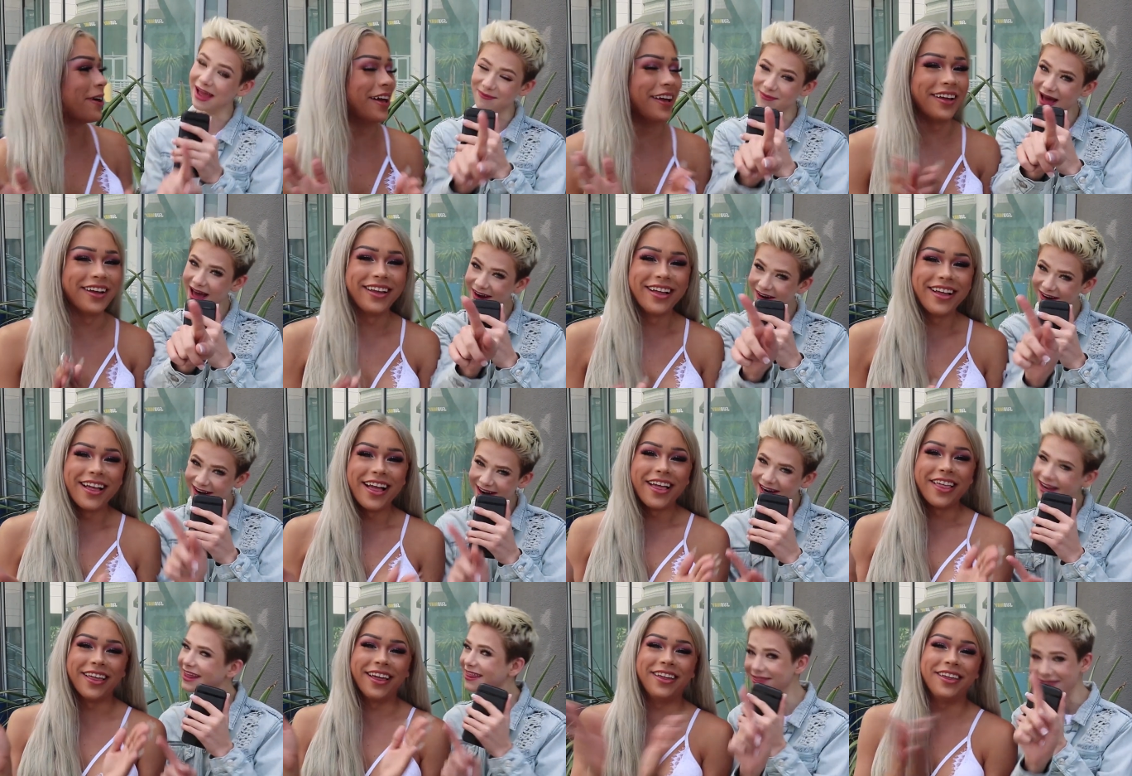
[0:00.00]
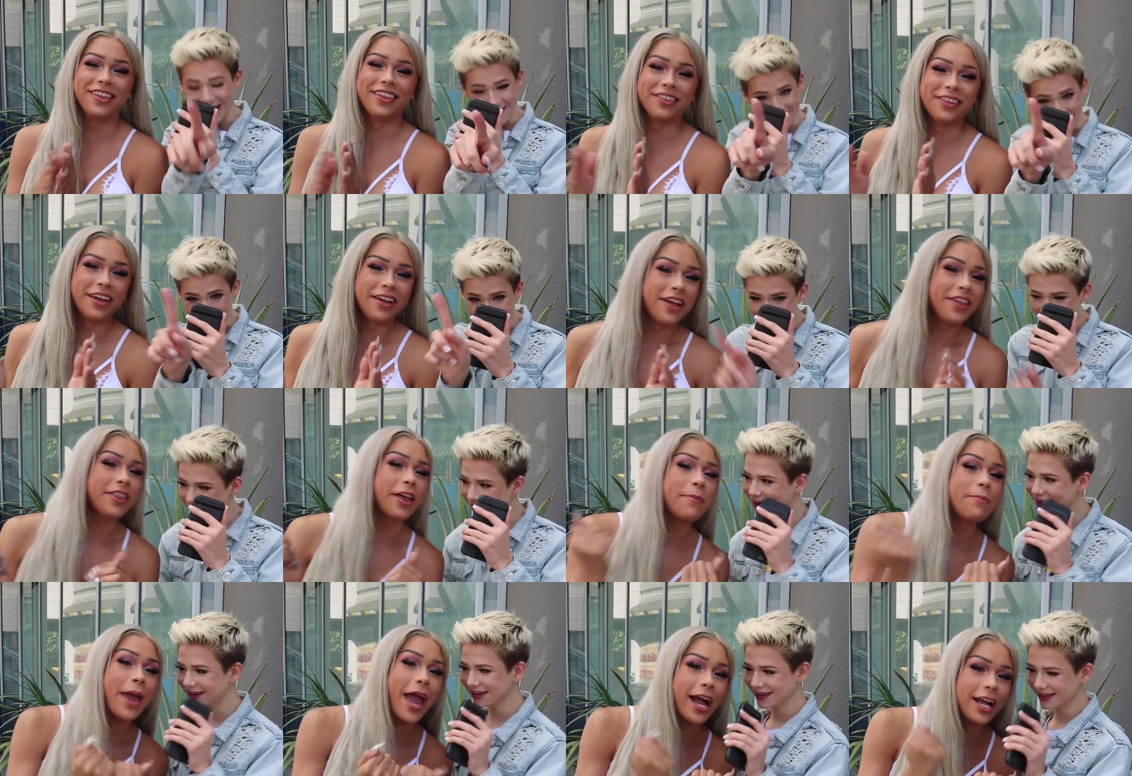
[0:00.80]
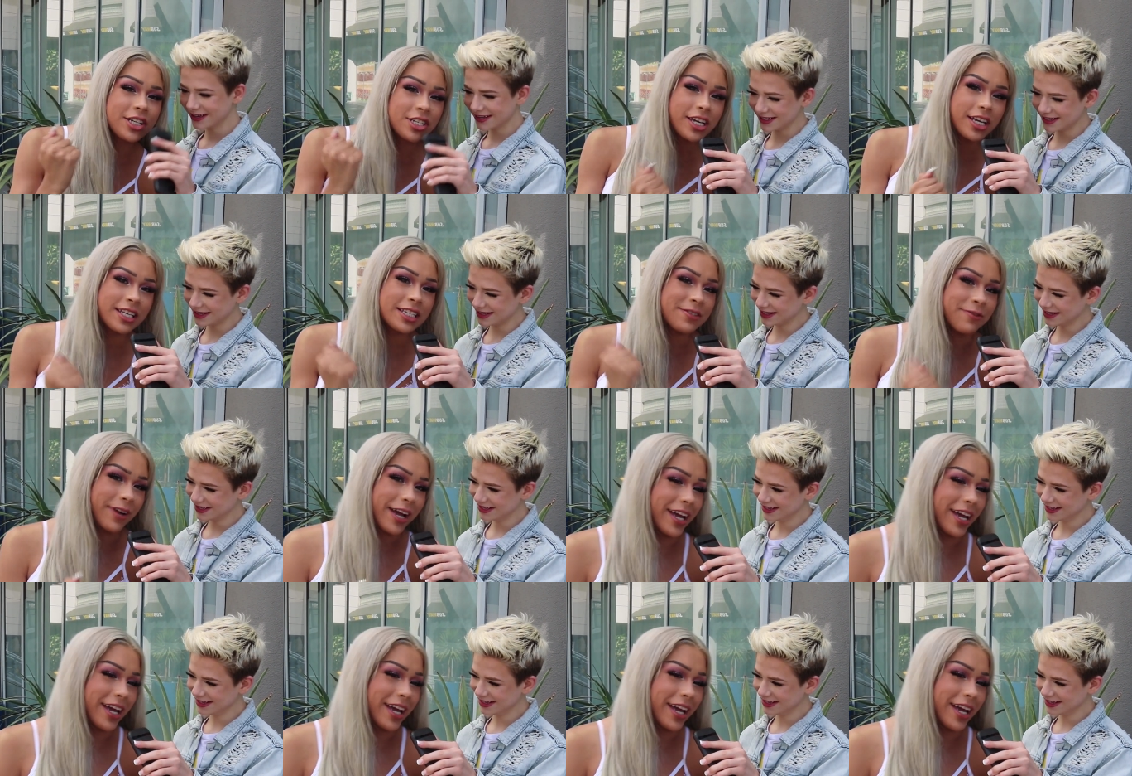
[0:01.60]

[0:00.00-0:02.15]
Speaker 1: they better. They better. The pageant is